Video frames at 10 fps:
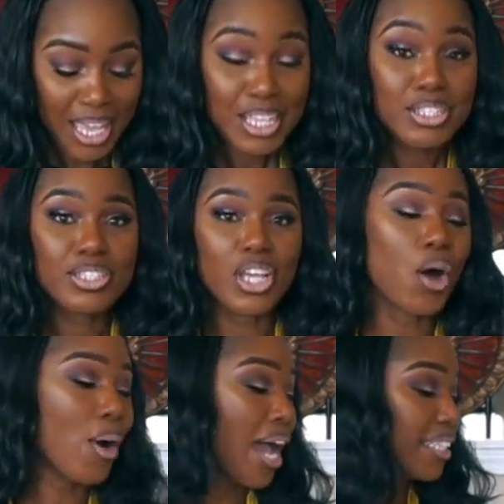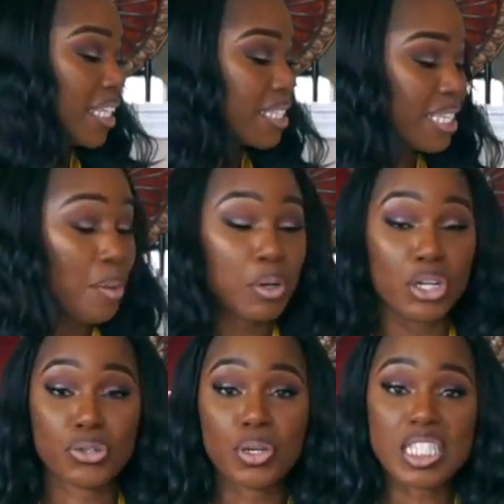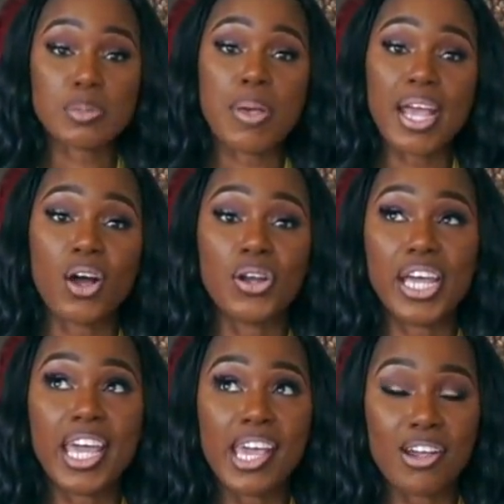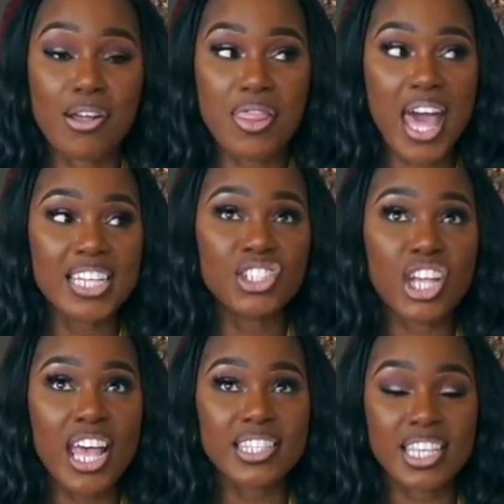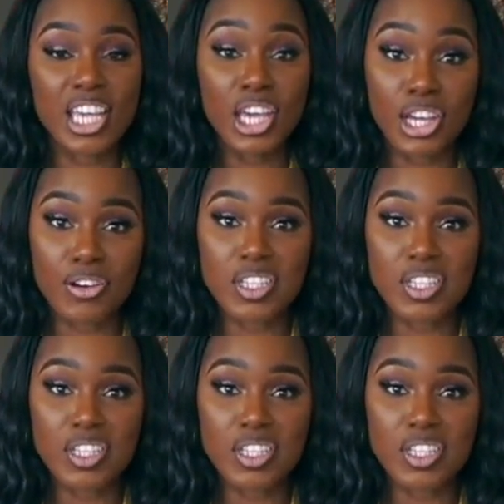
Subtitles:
So I did say I'm going to do a spec on a hair that Jazzy Hair